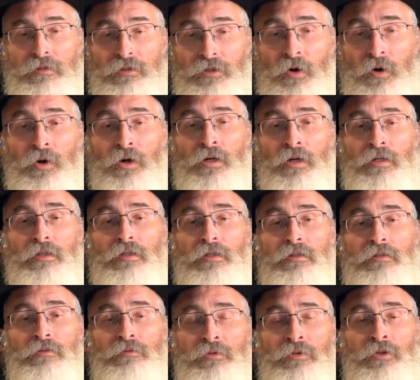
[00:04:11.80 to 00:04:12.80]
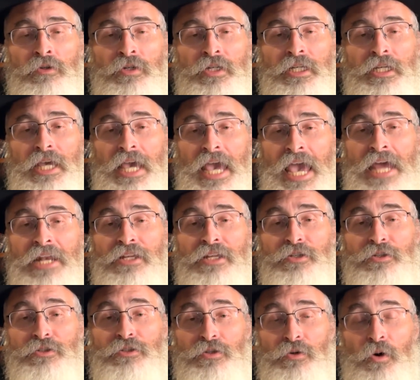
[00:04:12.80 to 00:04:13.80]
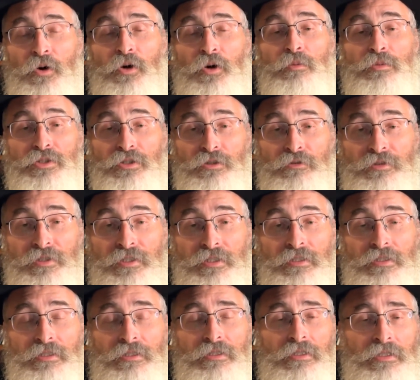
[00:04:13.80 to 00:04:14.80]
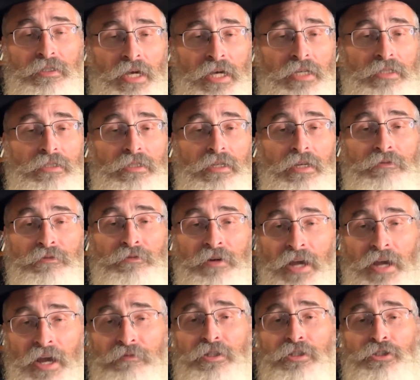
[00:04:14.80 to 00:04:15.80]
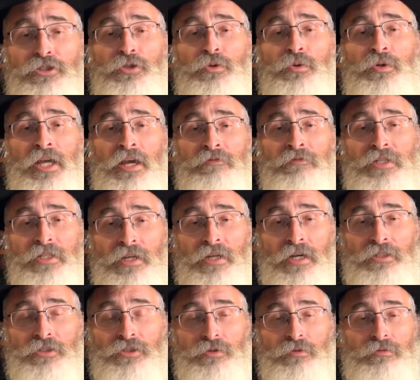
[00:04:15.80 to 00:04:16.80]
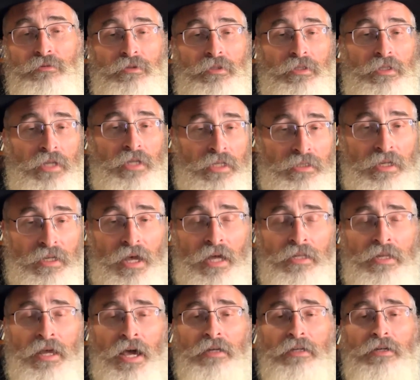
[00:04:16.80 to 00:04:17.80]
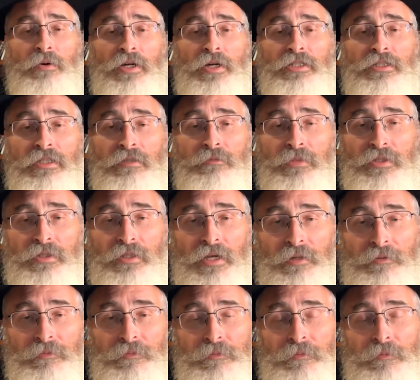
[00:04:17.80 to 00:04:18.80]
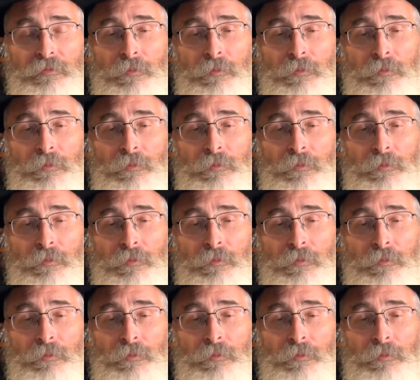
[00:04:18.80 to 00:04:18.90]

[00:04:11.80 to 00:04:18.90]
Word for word: Torah learning and in your Torah observance. Yes, for every Jew and every non Jew. That's not a question about that.